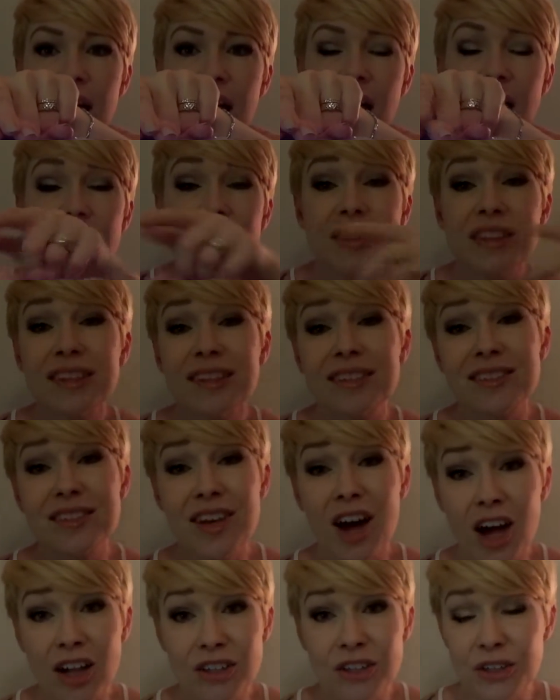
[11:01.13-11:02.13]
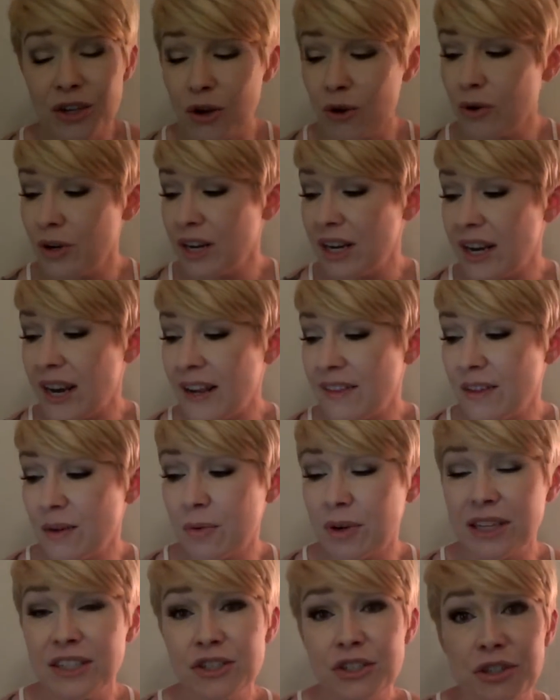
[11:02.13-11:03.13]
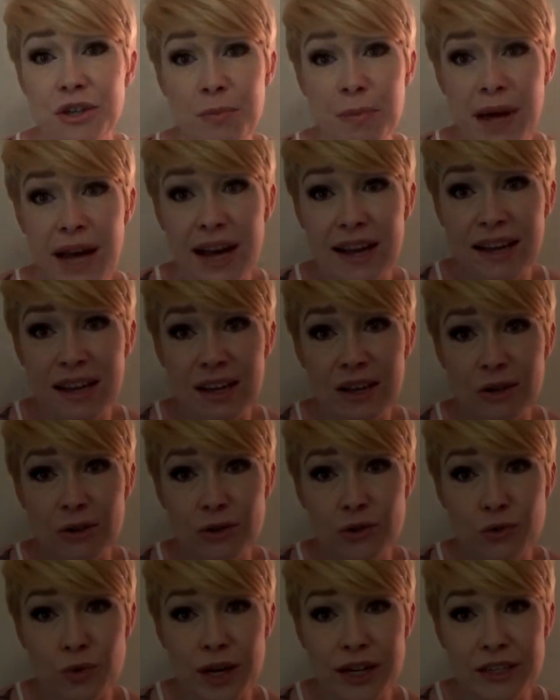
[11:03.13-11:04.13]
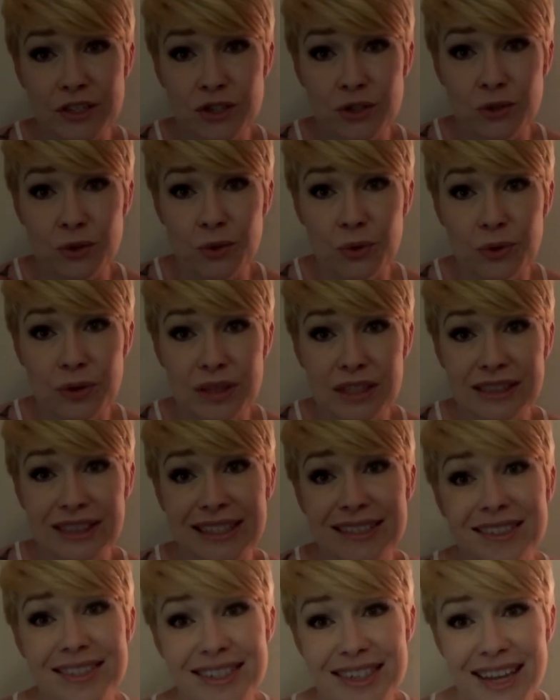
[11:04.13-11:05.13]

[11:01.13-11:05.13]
everything is color coded, and then when I turn it back it goes right to the list